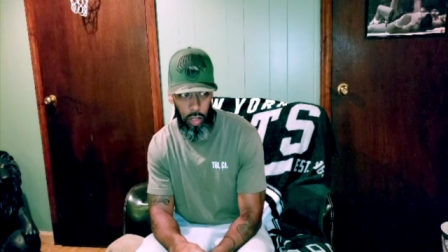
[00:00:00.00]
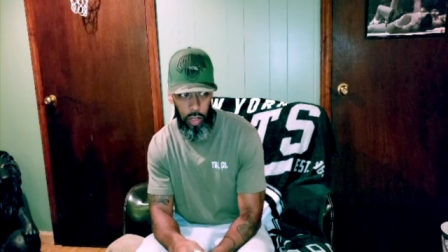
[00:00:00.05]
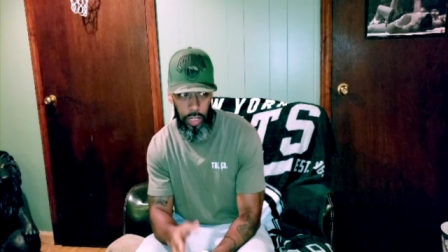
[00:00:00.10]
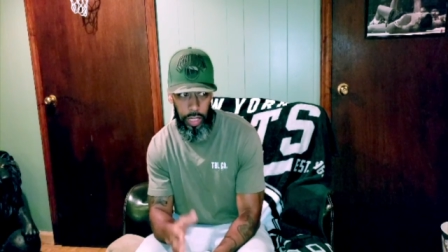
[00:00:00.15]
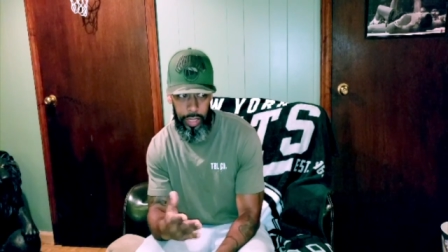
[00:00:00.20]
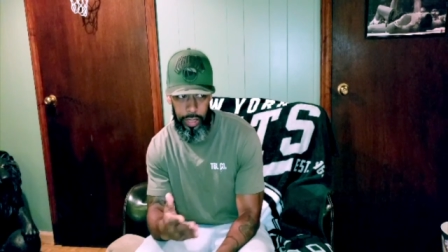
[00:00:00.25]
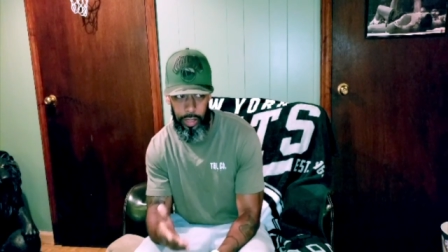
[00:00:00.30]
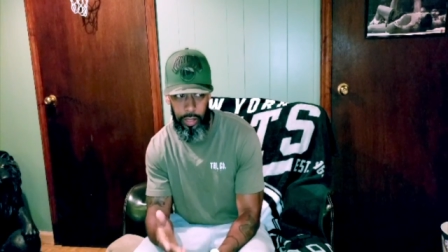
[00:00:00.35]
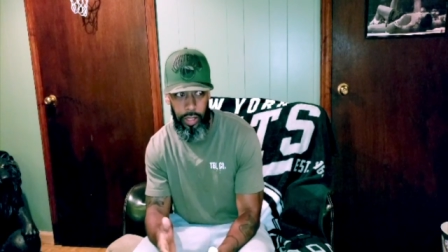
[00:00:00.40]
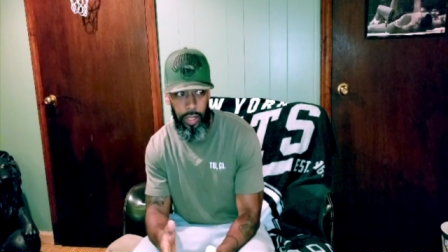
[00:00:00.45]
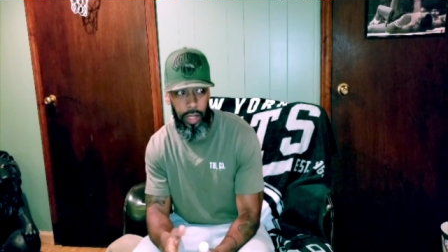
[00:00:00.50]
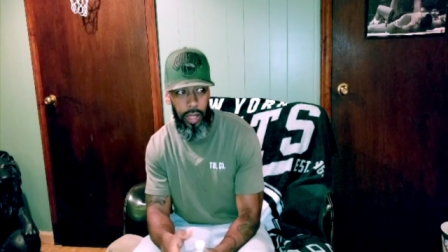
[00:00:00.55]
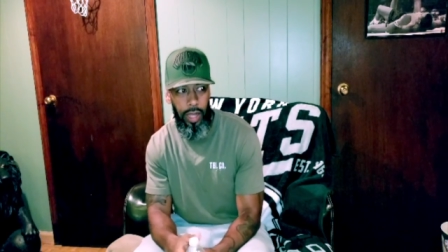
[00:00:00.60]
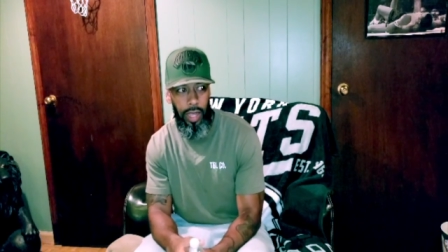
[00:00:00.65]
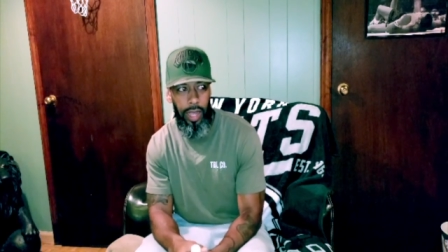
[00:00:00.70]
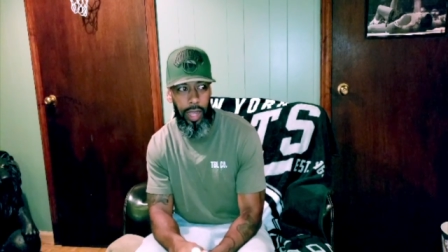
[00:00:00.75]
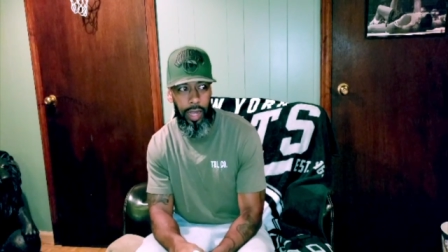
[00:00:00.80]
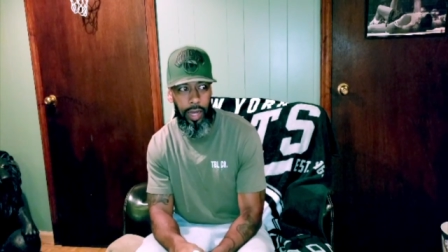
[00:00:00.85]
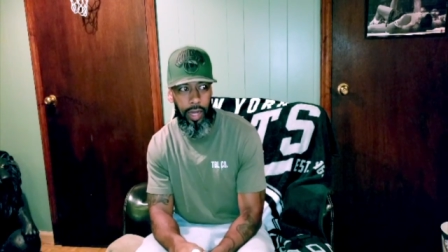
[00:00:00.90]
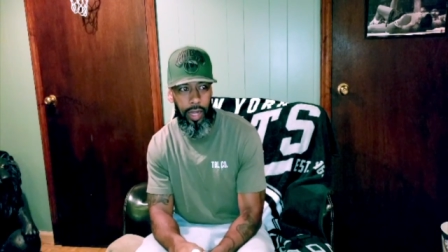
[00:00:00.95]
lady
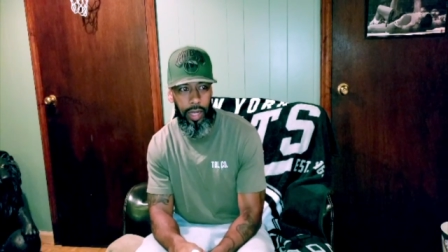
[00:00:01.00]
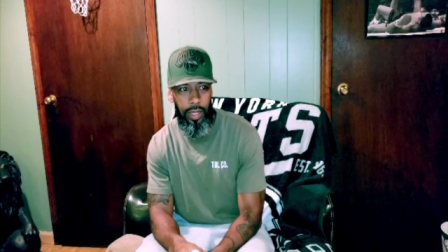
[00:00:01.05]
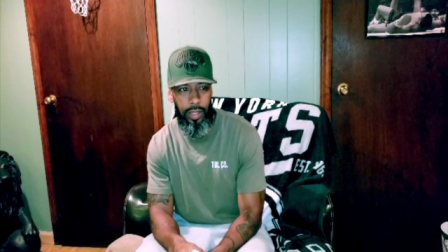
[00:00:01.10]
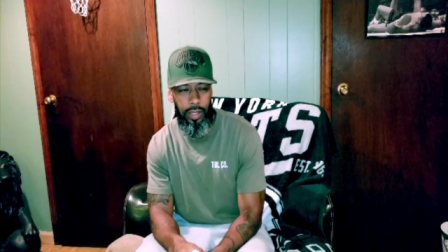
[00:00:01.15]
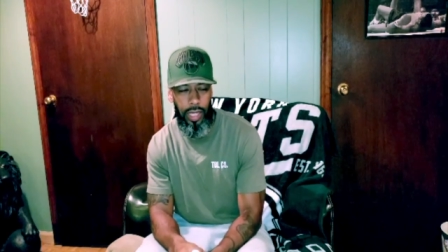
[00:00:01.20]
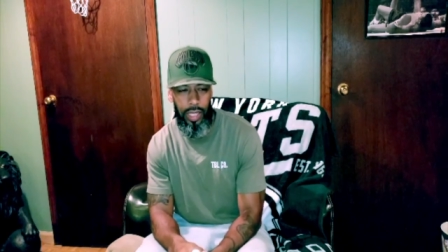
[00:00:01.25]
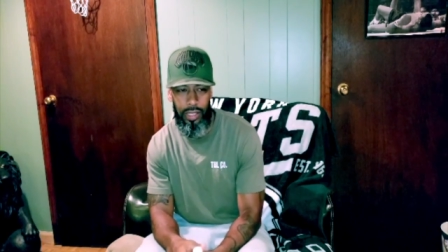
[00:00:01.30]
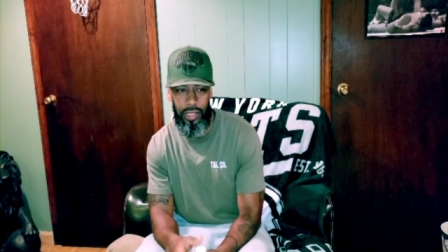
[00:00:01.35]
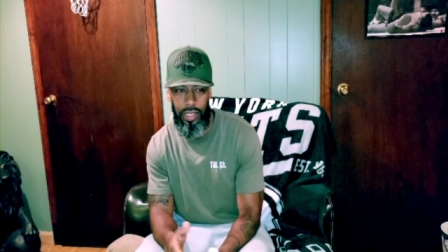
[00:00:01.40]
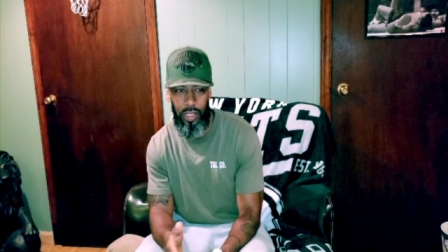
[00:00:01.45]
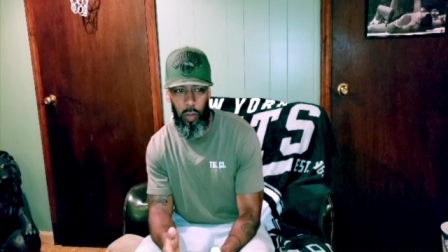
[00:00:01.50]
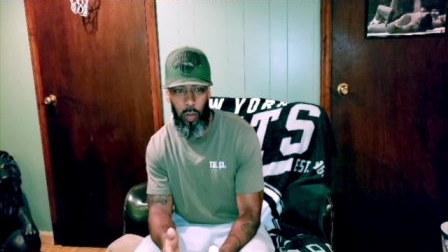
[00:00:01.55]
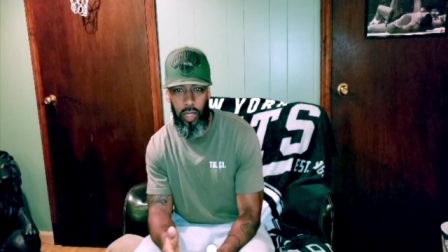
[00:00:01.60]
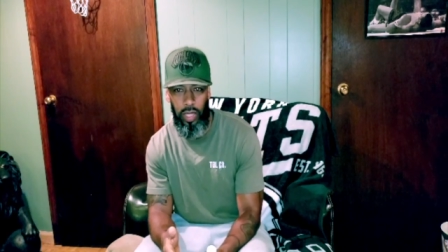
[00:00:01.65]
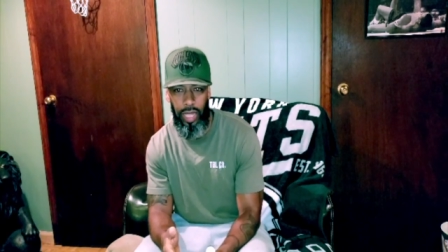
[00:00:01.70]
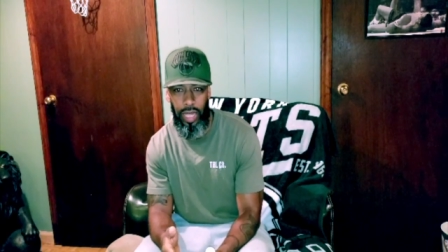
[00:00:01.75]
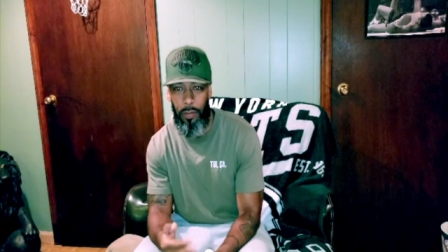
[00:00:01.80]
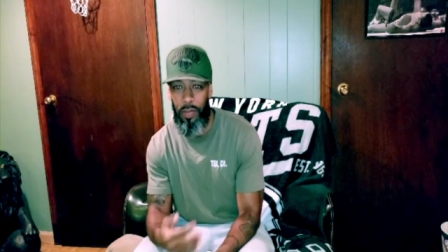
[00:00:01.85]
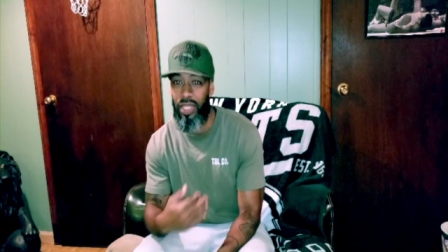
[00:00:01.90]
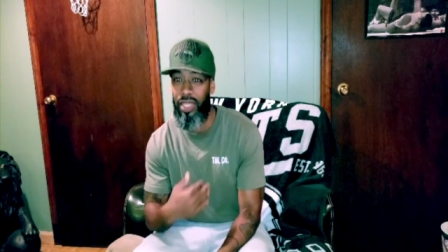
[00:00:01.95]
and see where
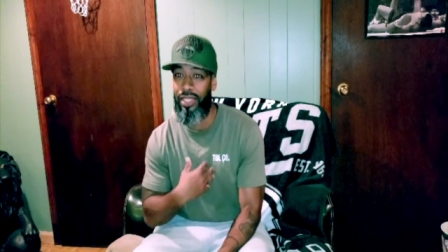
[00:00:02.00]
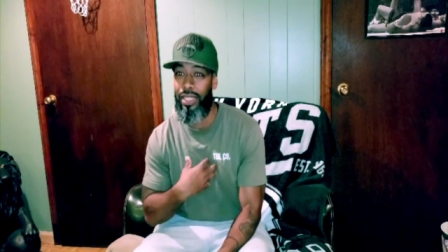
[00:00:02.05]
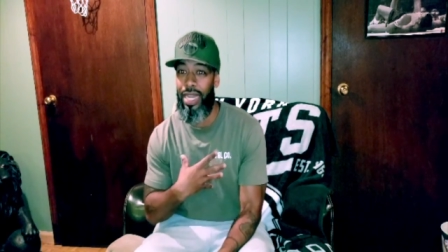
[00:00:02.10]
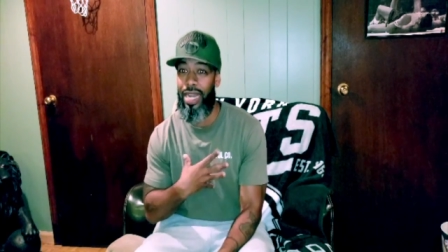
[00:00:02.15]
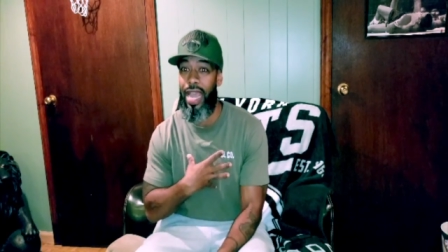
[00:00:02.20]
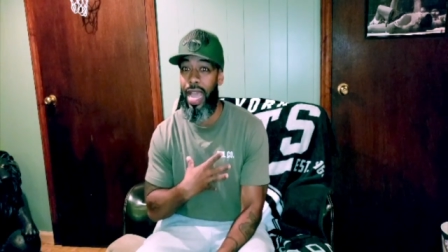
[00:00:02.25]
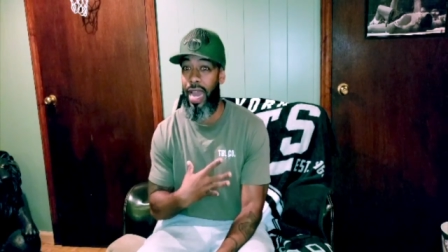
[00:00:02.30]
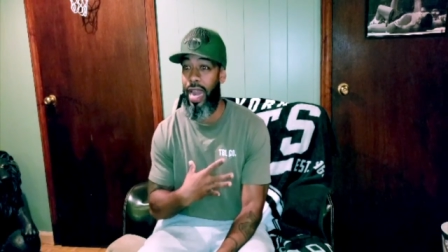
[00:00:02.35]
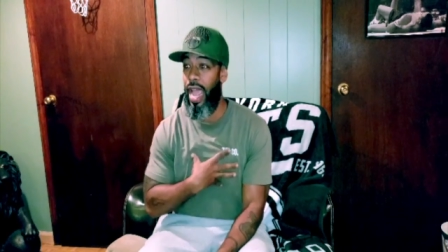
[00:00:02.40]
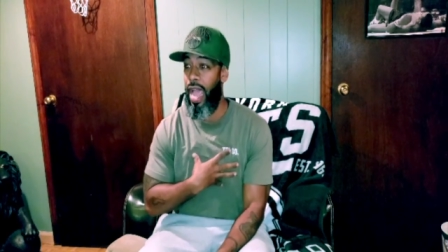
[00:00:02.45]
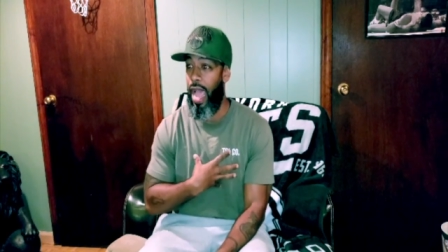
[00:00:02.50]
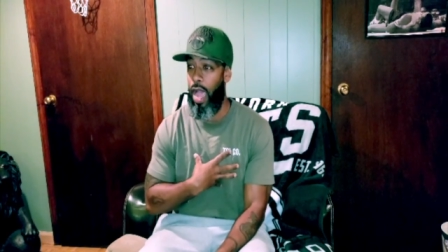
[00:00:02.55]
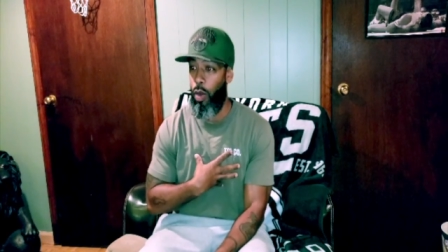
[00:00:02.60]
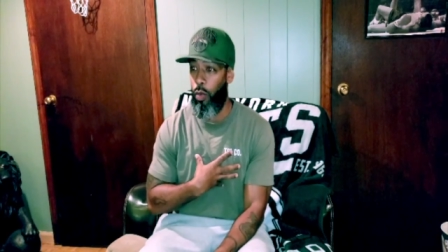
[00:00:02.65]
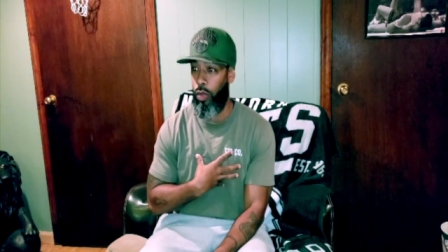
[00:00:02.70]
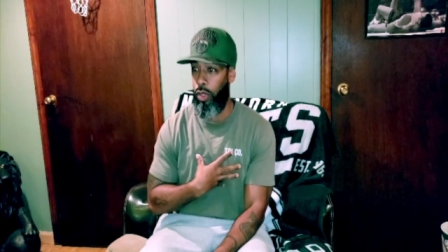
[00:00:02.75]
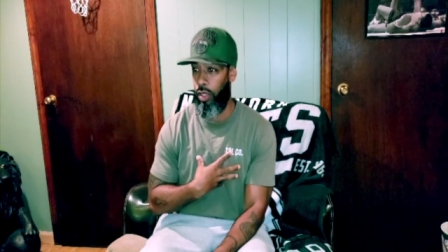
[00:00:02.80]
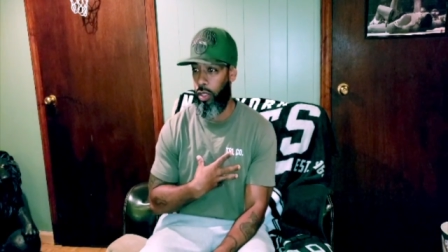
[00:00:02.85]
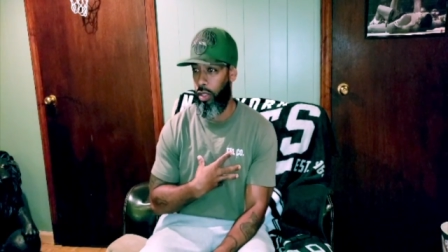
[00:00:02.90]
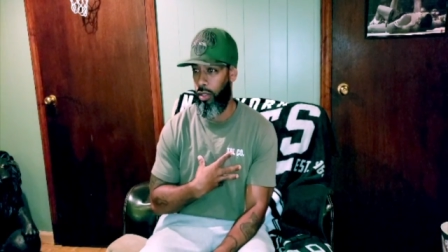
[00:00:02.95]
they're at, because they're not ours.